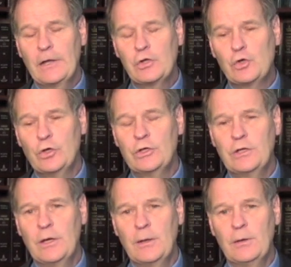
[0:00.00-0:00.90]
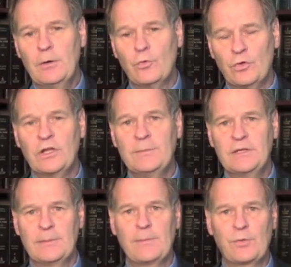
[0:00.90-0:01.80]
could really
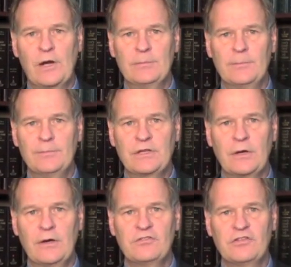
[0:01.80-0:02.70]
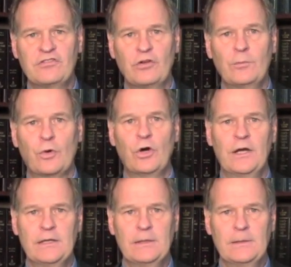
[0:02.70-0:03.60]
become a problem because it's so
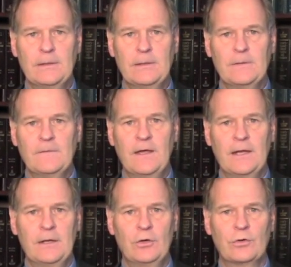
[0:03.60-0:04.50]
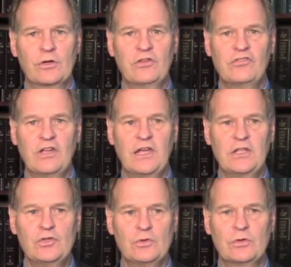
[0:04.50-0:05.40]
broad that an owner could say,
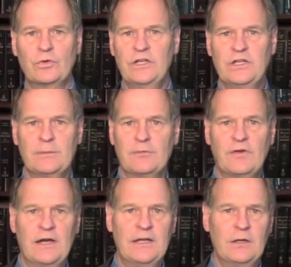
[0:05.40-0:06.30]
you agreed to provide